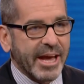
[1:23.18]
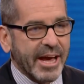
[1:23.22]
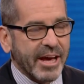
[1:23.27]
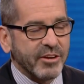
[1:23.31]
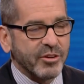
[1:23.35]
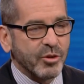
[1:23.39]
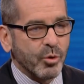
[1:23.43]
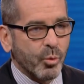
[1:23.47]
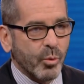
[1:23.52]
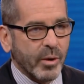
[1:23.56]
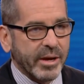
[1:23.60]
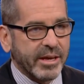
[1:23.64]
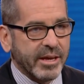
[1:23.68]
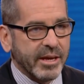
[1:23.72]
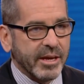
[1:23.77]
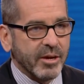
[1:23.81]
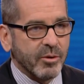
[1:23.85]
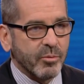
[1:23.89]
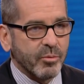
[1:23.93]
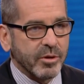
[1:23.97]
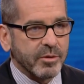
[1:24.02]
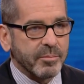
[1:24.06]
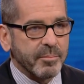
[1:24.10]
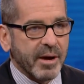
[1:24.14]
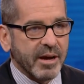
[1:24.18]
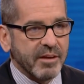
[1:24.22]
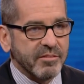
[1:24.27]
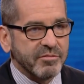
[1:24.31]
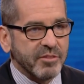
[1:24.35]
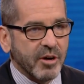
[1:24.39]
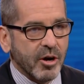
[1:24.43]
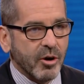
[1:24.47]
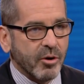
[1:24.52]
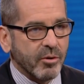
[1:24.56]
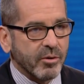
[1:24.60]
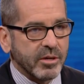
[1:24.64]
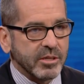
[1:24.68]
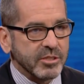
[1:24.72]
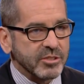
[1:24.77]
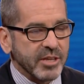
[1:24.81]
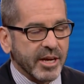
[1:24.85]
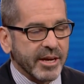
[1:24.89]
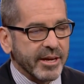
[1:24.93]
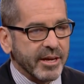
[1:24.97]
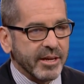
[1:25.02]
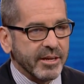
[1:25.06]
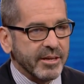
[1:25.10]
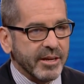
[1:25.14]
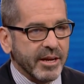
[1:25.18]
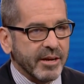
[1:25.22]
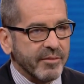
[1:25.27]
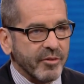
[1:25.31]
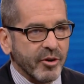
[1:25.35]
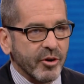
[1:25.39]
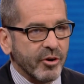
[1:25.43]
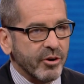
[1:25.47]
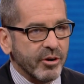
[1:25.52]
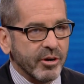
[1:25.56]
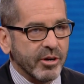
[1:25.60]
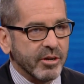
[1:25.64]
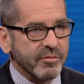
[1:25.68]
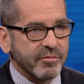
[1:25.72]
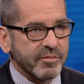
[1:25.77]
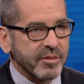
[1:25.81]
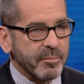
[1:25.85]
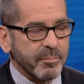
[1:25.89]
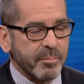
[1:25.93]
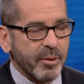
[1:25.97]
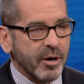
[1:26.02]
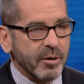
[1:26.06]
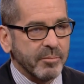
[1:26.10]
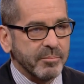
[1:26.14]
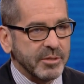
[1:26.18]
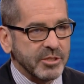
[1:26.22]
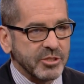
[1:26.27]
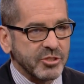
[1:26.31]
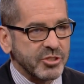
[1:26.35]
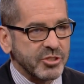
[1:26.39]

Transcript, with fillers: had to wiki it with my phone because I had never heard of compartment